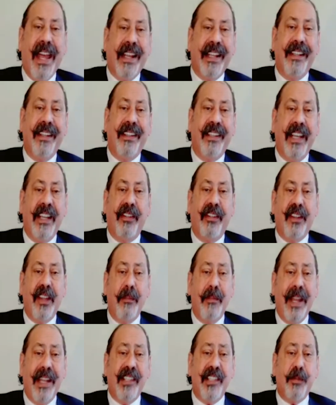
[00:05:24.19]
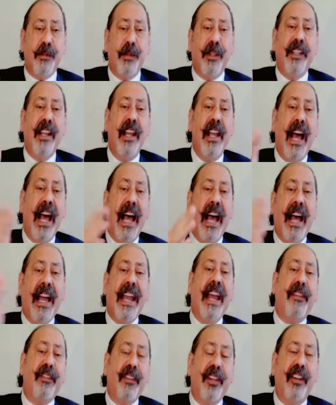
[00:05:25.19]
back at the date of commencement,
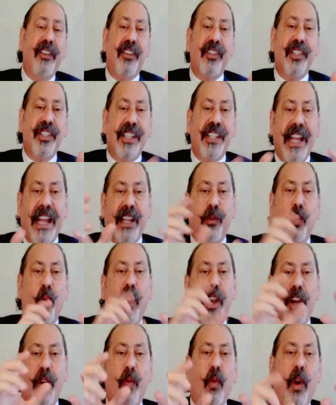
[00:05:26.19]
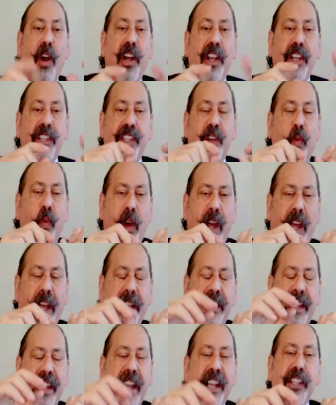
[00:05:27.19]
I have to understand what it was and
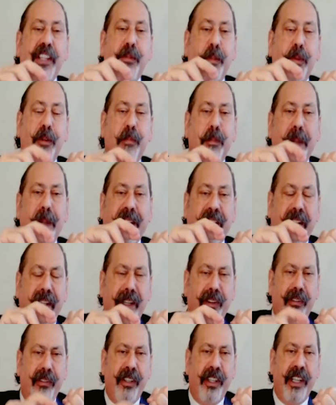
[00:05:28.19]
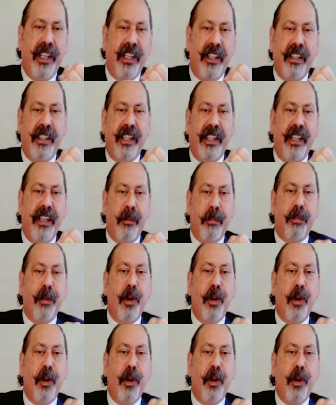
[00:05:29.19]
why the expert picked the